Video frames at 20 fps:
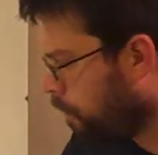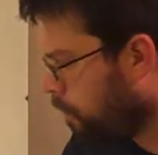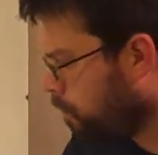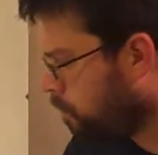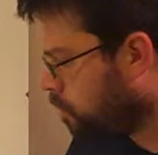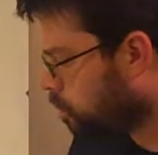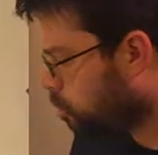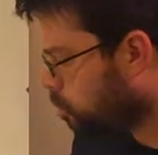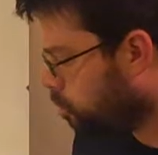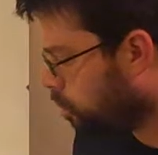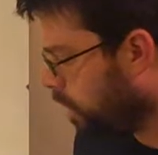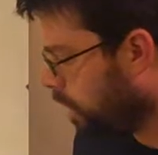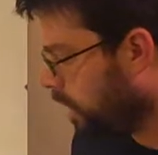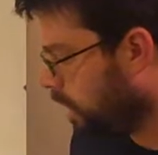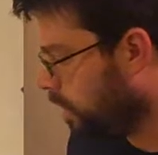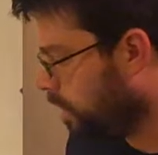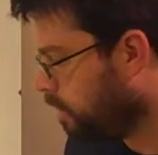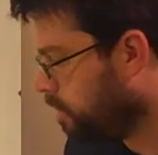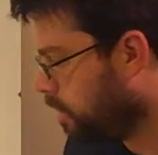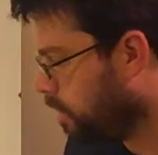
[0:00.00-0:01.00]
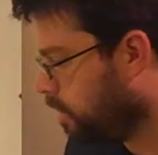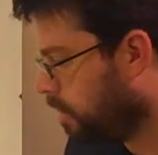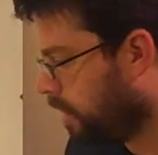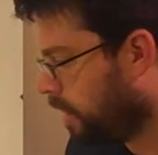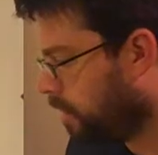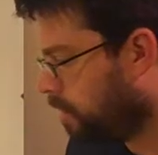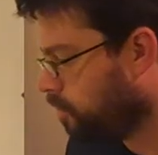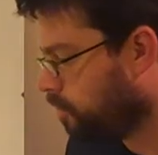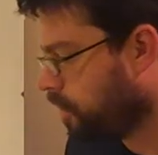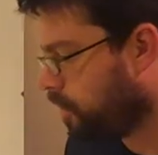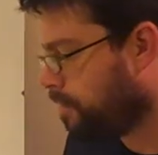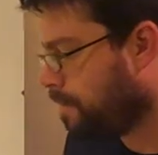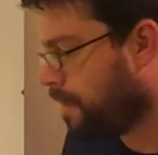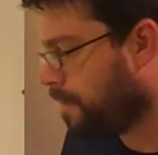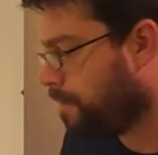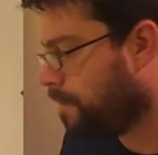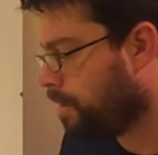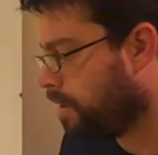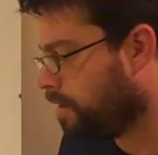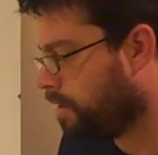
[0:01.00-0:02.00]
those treaties are negotiated by
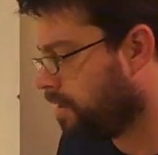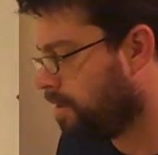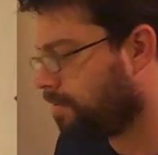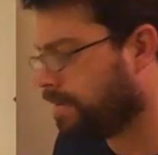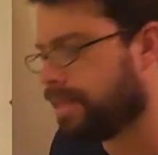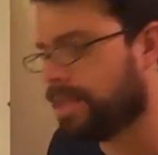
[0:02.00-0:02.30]
the president,